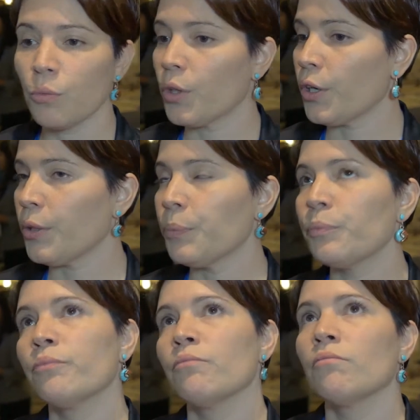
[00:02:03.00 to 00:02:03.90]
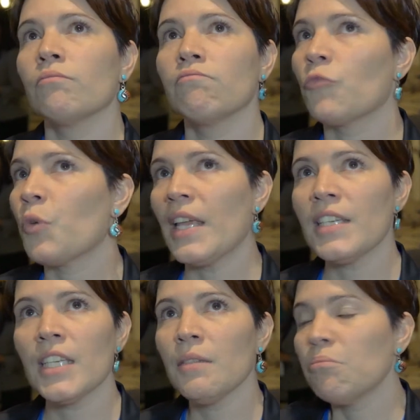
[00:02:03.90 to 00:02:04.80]
were
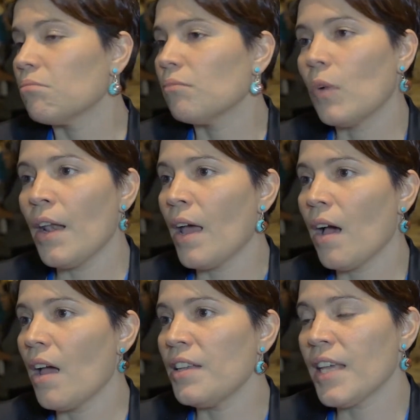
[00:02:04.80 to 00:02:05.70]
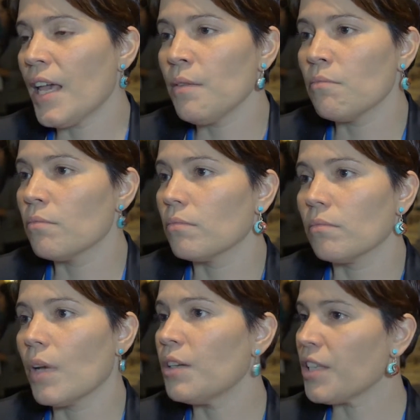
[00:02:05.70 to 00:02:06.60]
ready and a day, mm-hmm.